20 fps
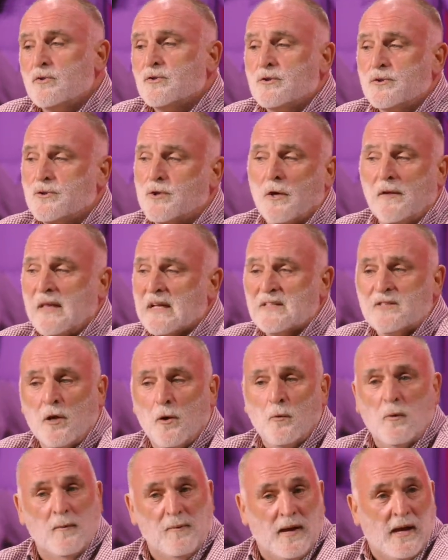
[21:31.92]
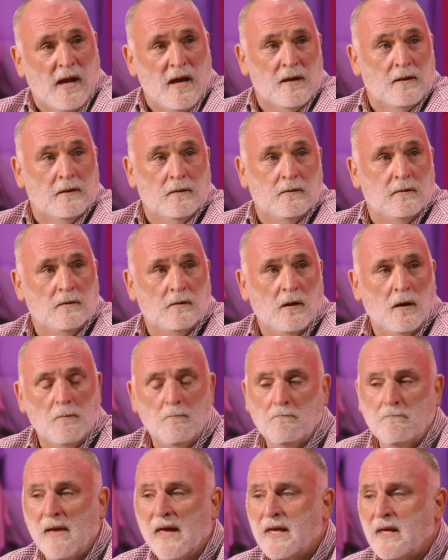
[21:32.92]
so that's how we began,
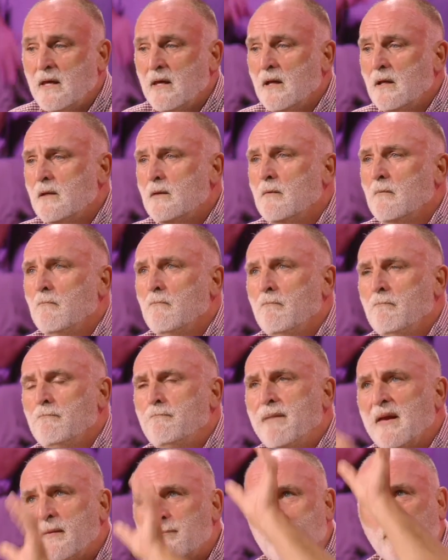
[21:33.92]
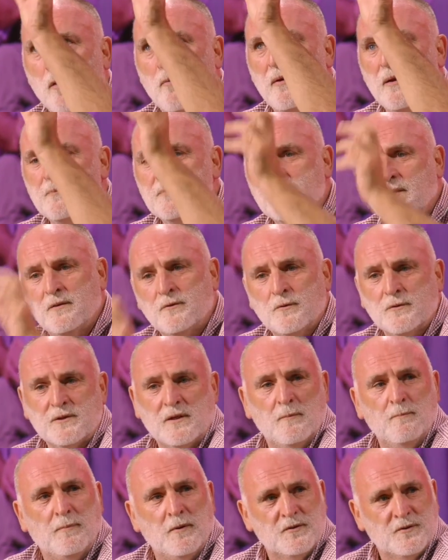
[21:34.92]
making big problems into
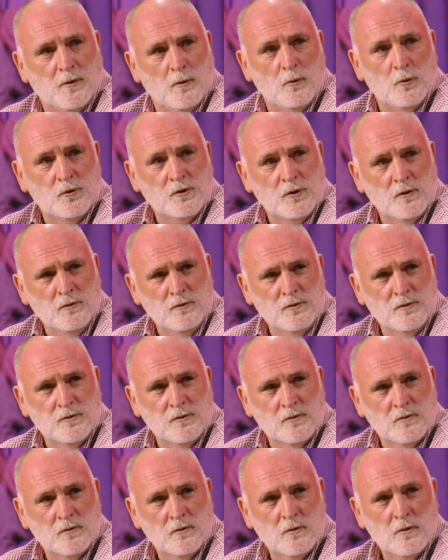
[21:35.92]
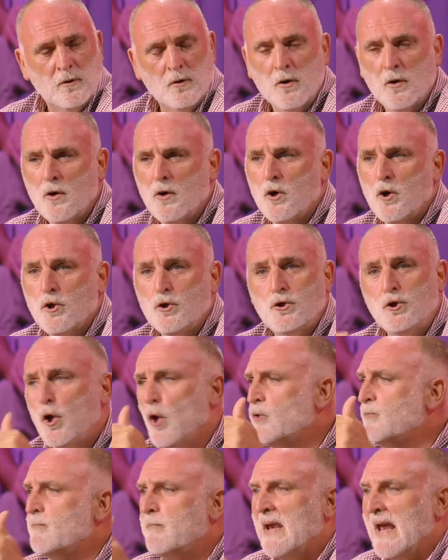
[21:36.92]
simple solutions. Yeah.
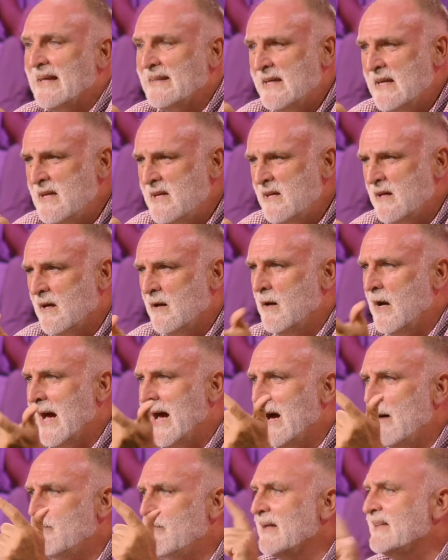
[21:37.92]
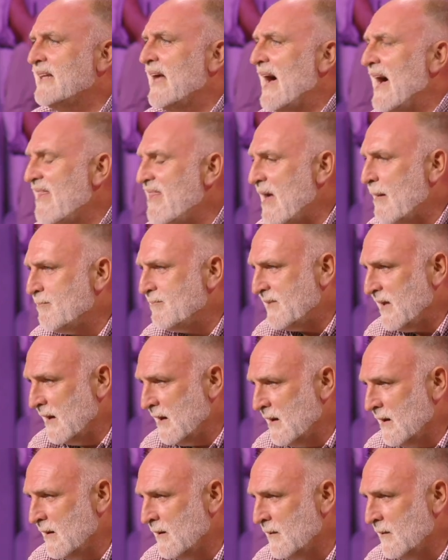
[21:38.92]
Not planning, but adapting.